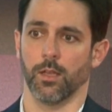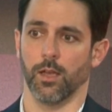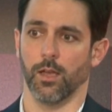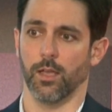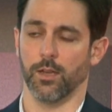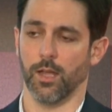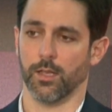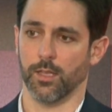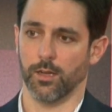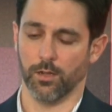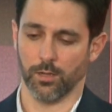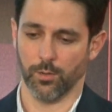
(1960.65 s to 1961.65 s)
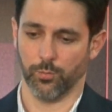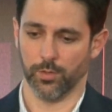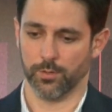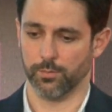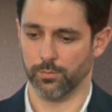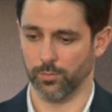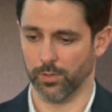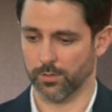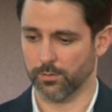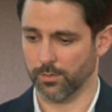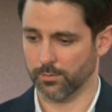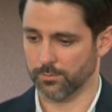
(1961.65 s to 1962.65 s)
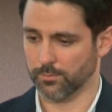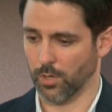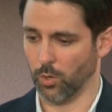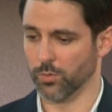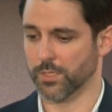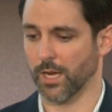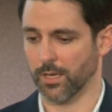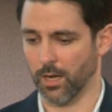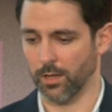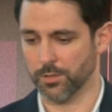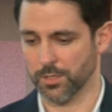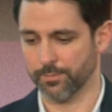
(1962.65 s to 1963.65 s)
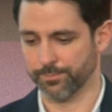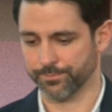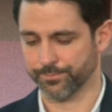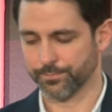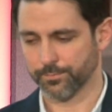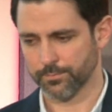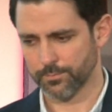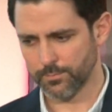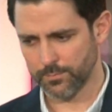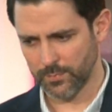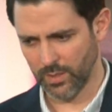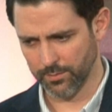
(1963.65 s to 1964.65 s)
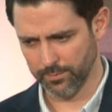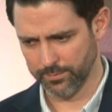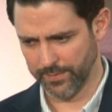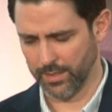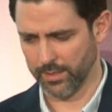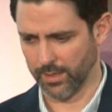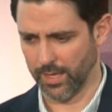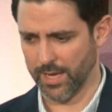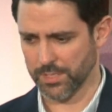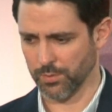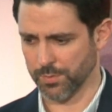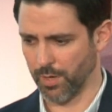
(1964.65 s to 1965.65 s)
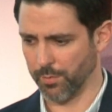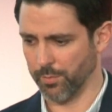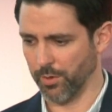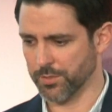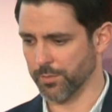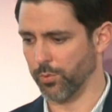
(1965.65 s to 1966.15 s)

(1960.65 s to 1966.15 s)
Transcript: and not get hung up with old technology. Finally, the last one is probably the most